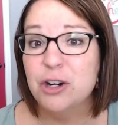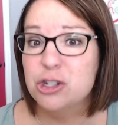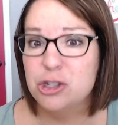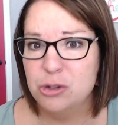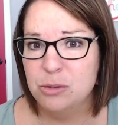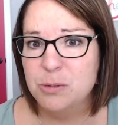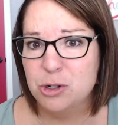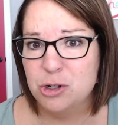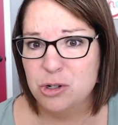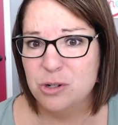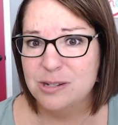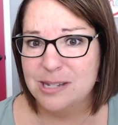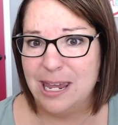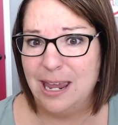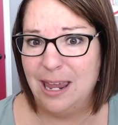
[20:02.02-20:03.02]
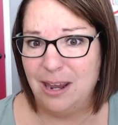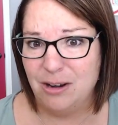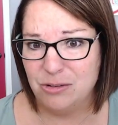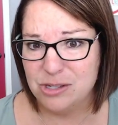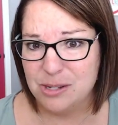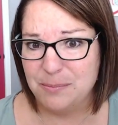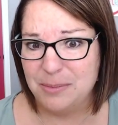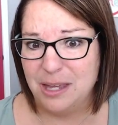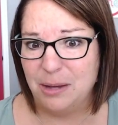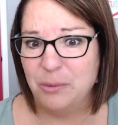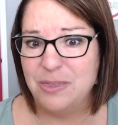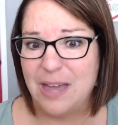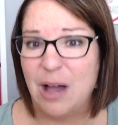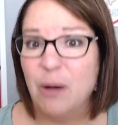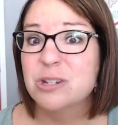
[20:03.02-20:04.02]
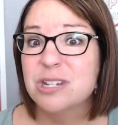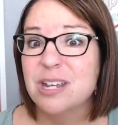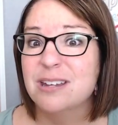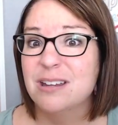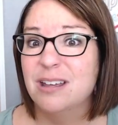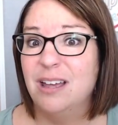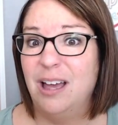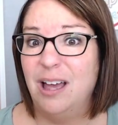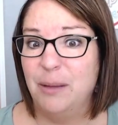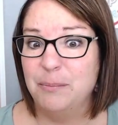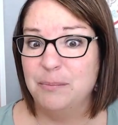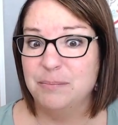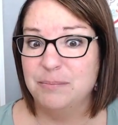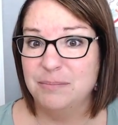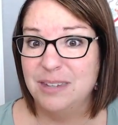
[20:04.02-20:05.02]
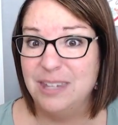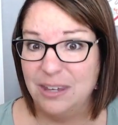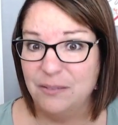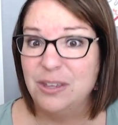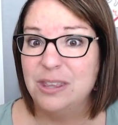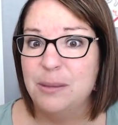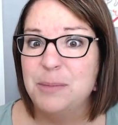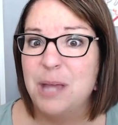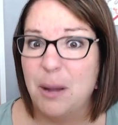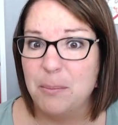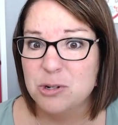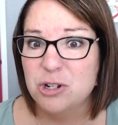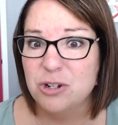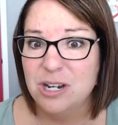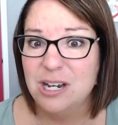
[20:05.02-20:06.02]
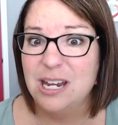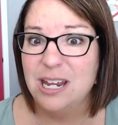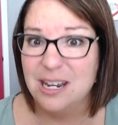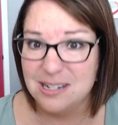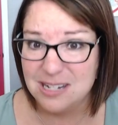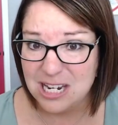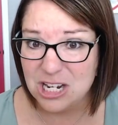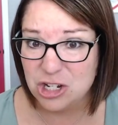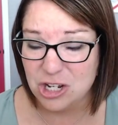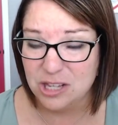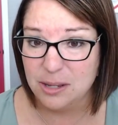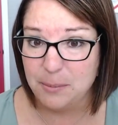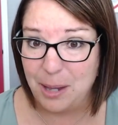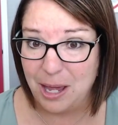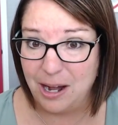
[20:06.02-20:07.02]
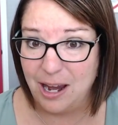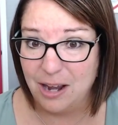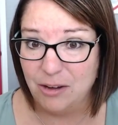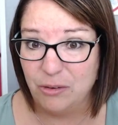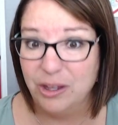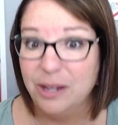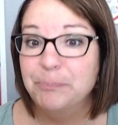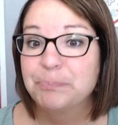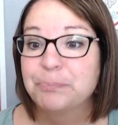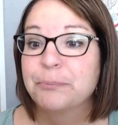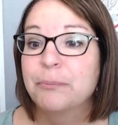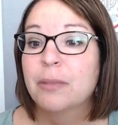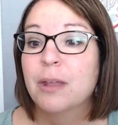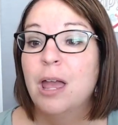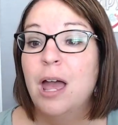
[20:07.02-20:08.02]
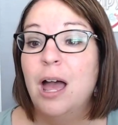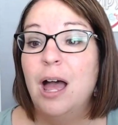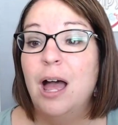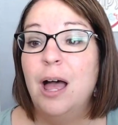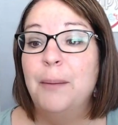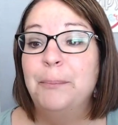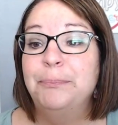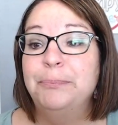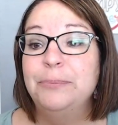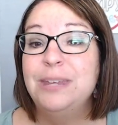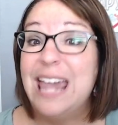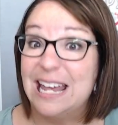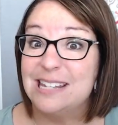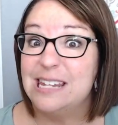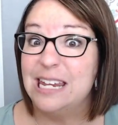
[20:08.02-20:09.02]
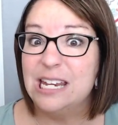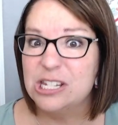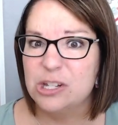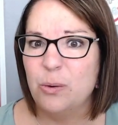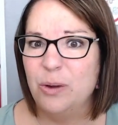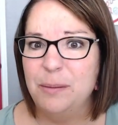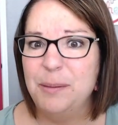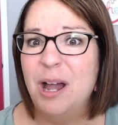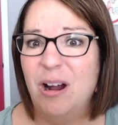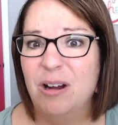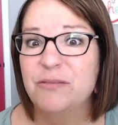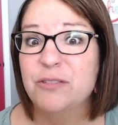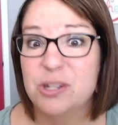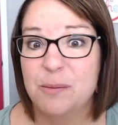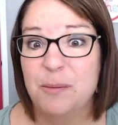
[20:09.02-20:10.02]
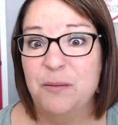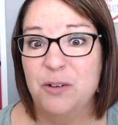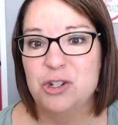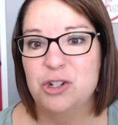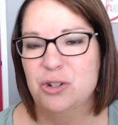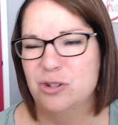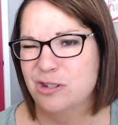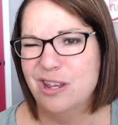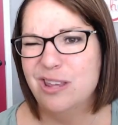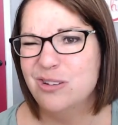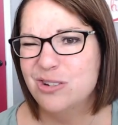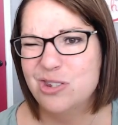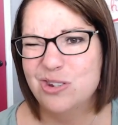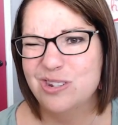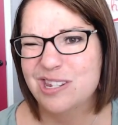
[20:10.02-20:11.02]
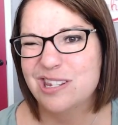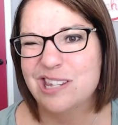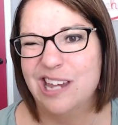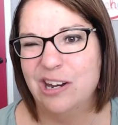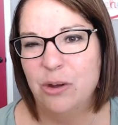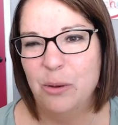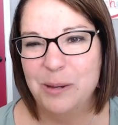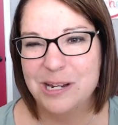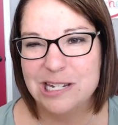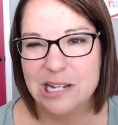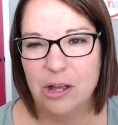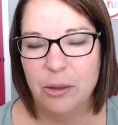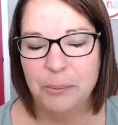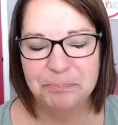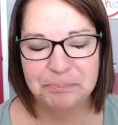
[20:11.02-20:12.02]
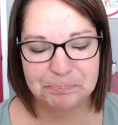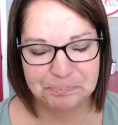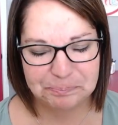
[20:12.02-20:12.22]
assume your students can't handle something without um, giving them the opportunity and teaching them how to handle it. Um, yes, it is going to be hard for some of your students. Other students, it's like no big deal.